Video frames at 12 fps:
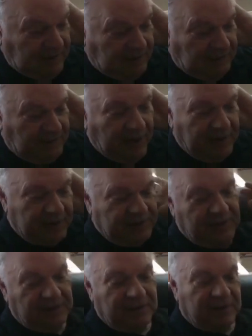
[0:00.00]
the, the
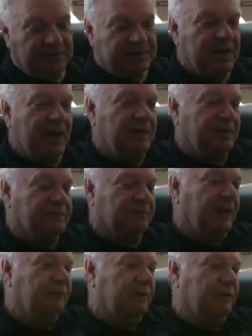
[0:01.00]
idea that Titus
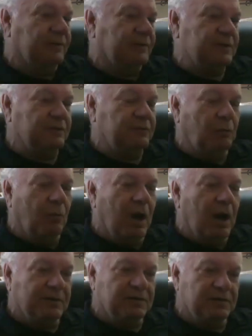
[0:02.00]
Flavius didn't
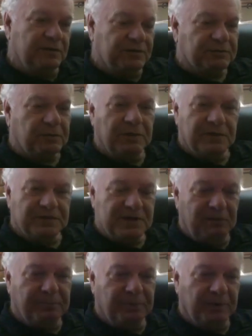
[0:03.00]
want to destroy the
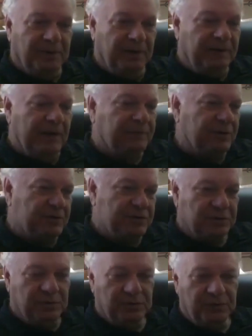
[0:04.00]
temple and that the
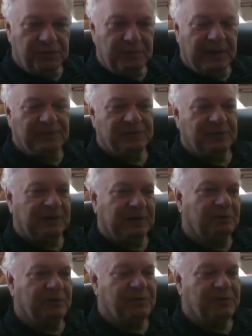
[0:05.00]
Jews basically were